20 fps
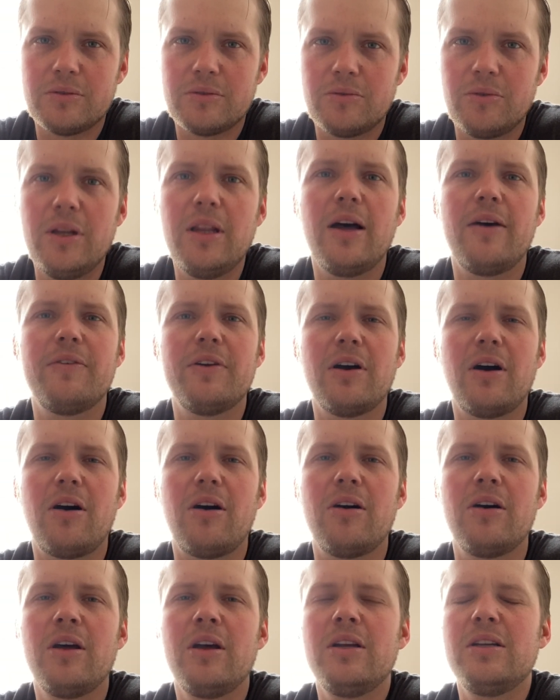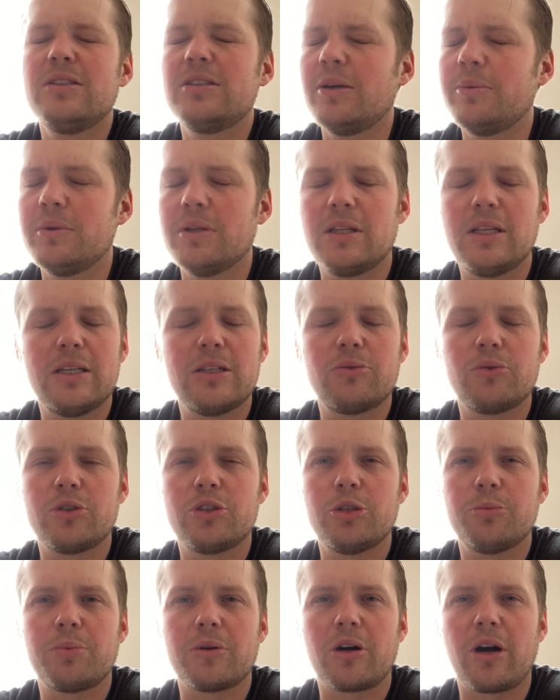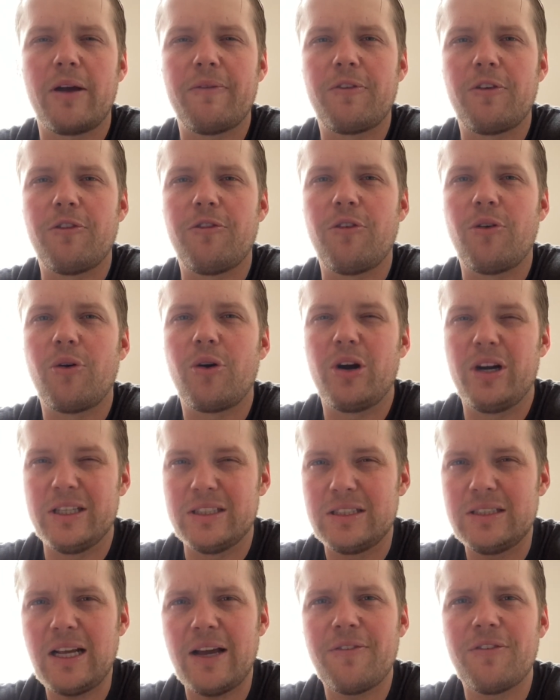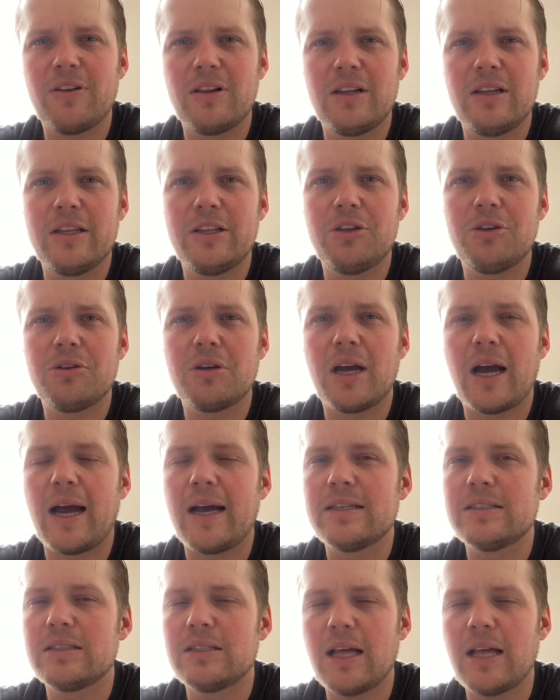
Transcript: We love you all. Some of the things we're super grateful for is definitely you guys.